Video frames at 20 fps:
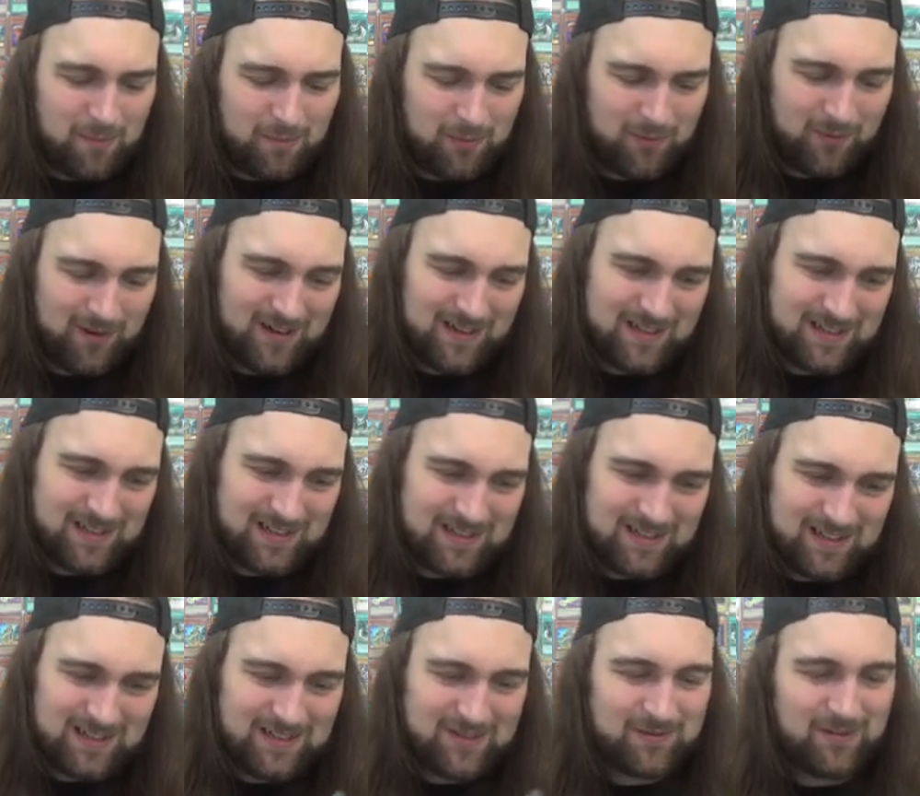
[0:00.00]
open. What is
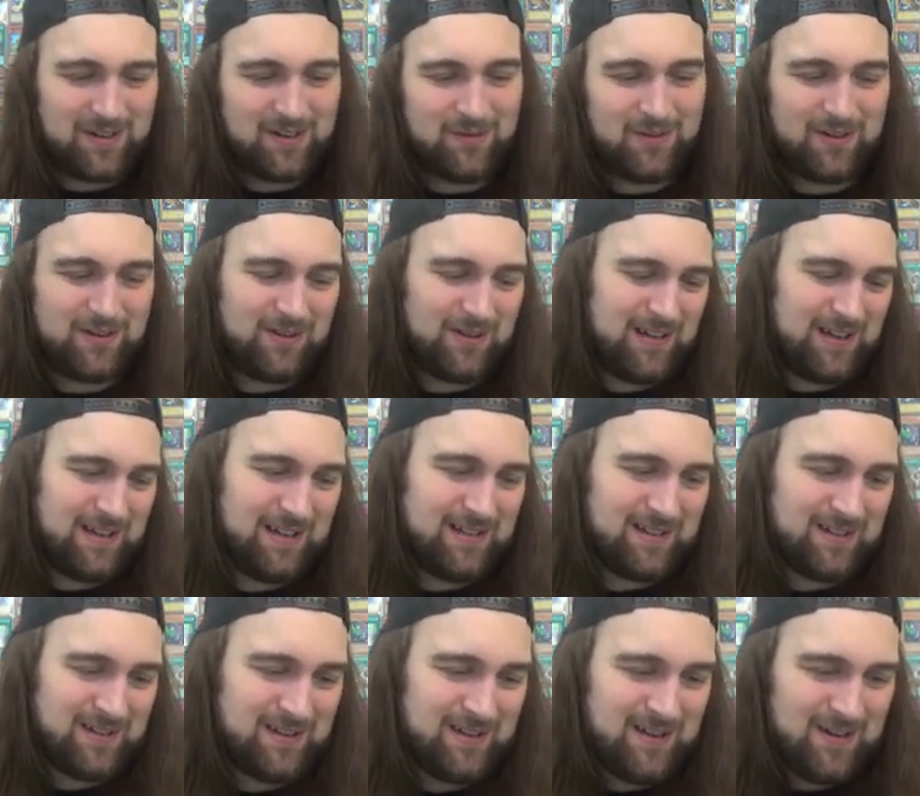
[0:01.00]
this? What, what are
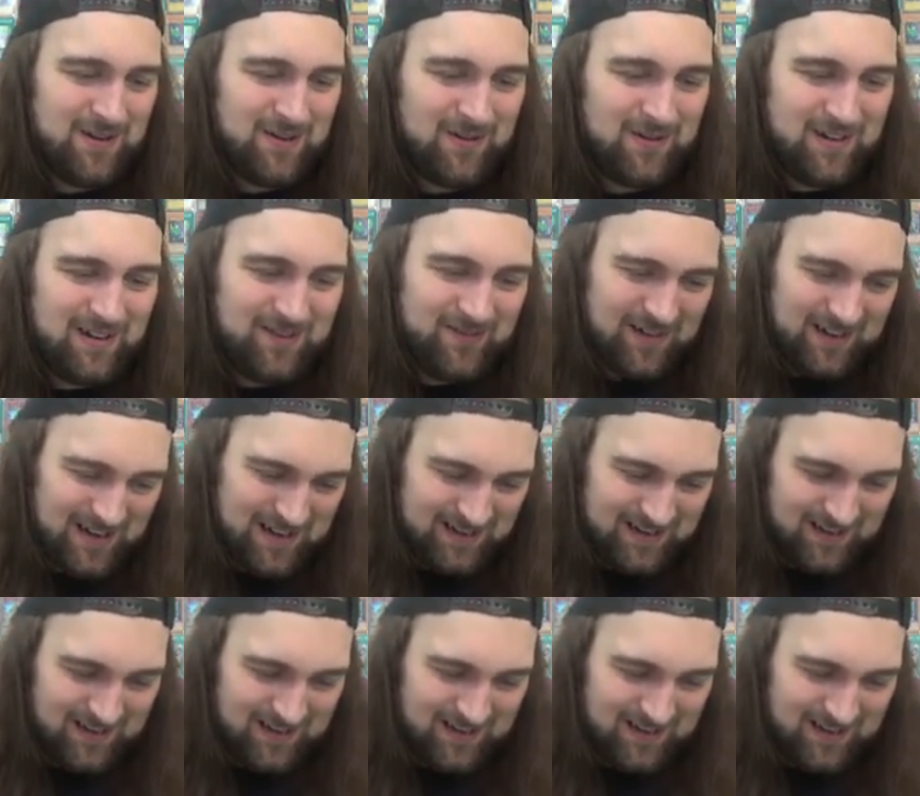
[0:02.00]
these? What, what,